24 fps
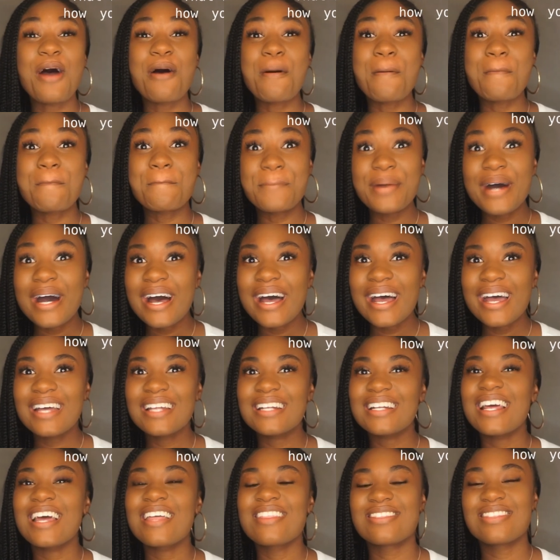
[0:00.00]

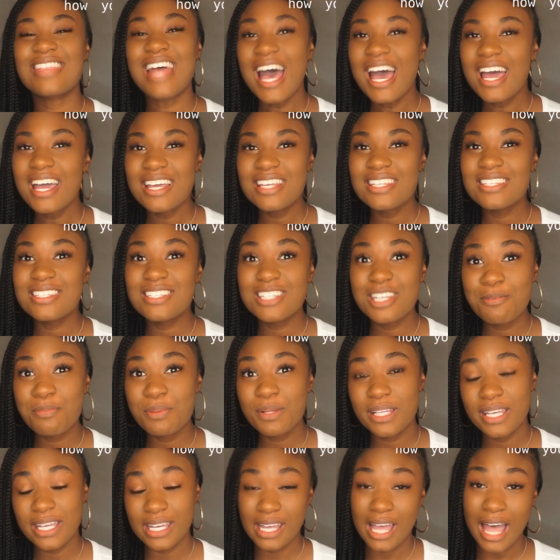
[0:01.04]
But that is
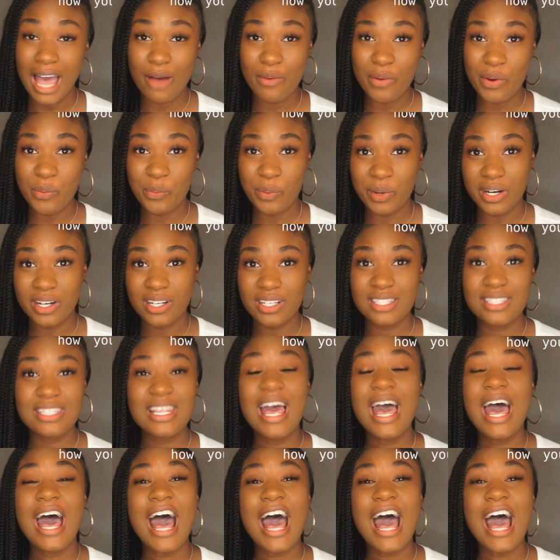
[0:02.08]
typically how it works.